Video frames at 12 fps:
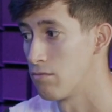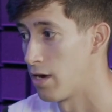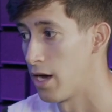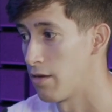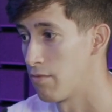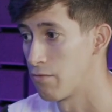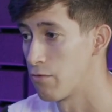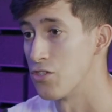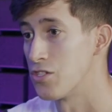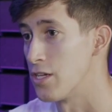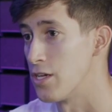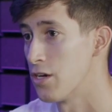my
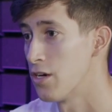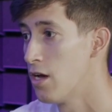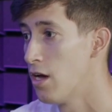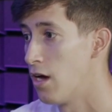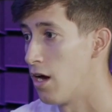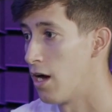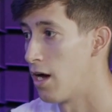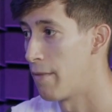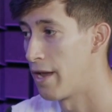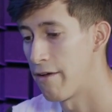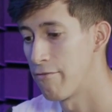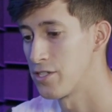first year. Mm-hmm.
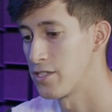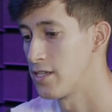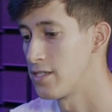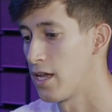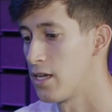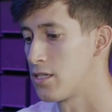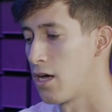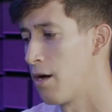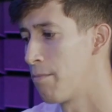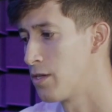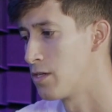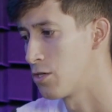Um, and ever since then,
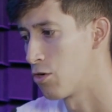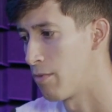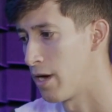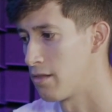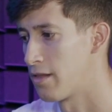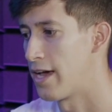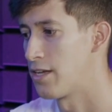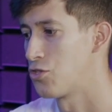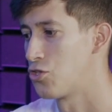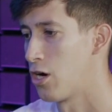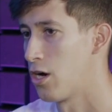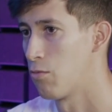up until my
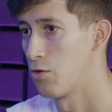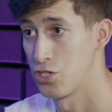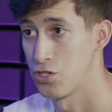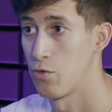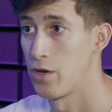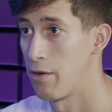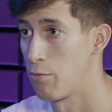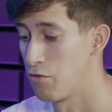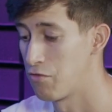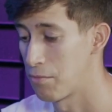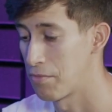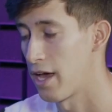last job, which when I
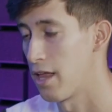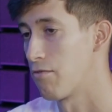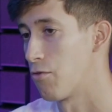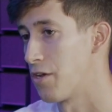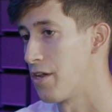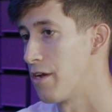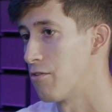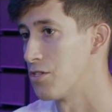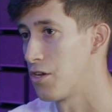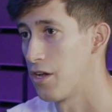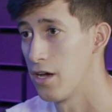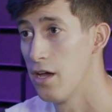moved from California to
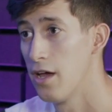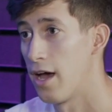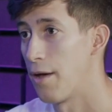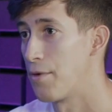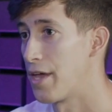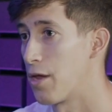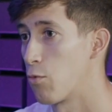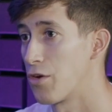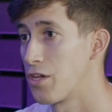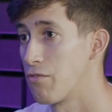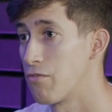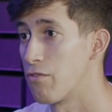Arizona, I began
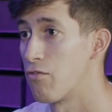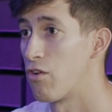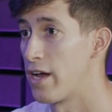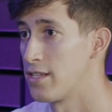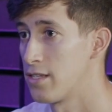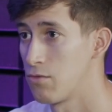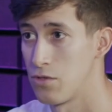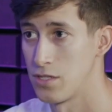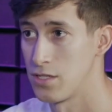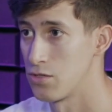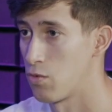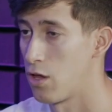working for Verizon.
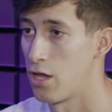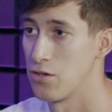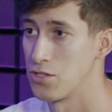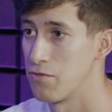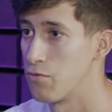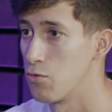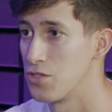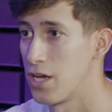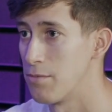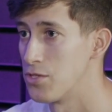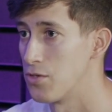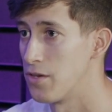This is while I was a full
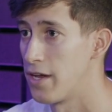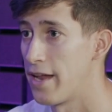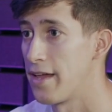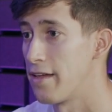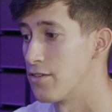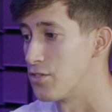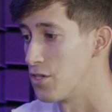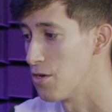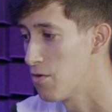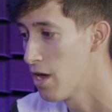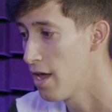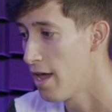time student at
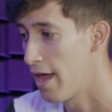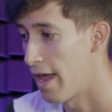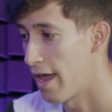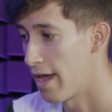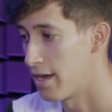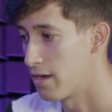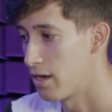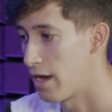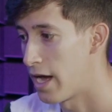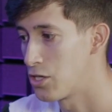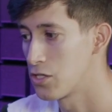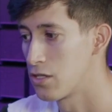ASU. And
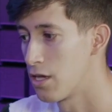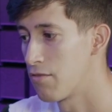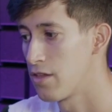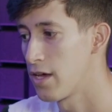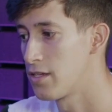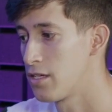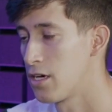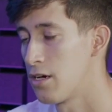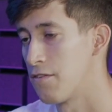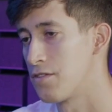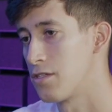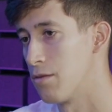I just love the idea
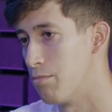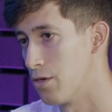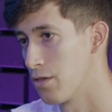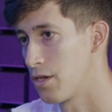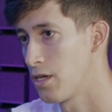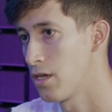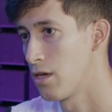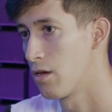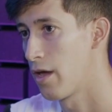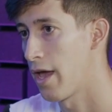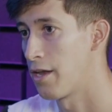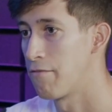of stability.
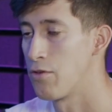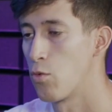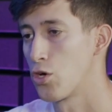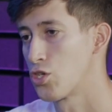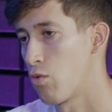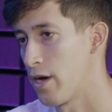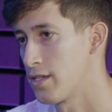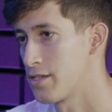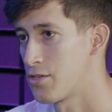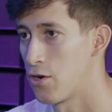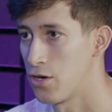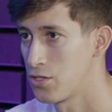And if you work twice
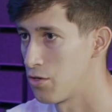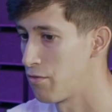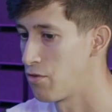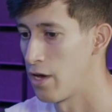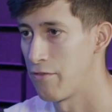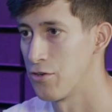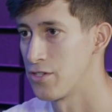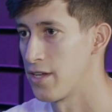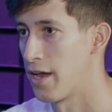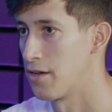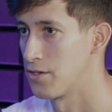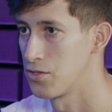as hard, so if you have your
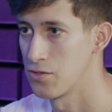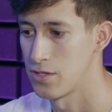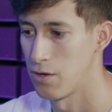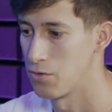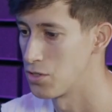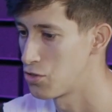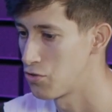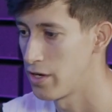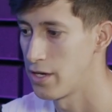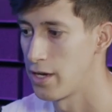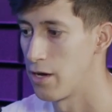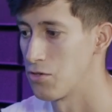side hustles, I was
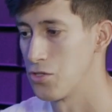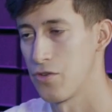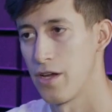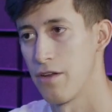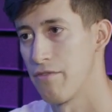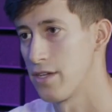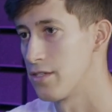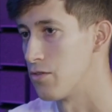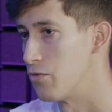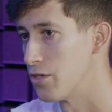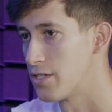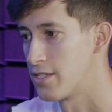trading, I was trying to invest
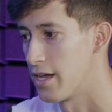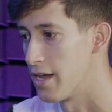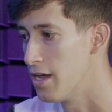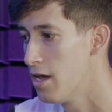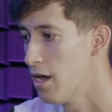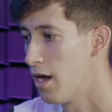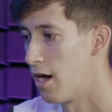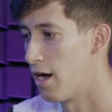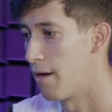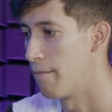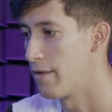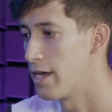in real estate.
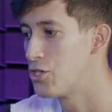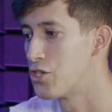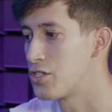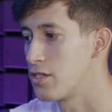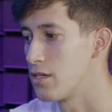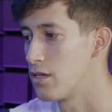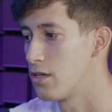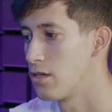Um, it just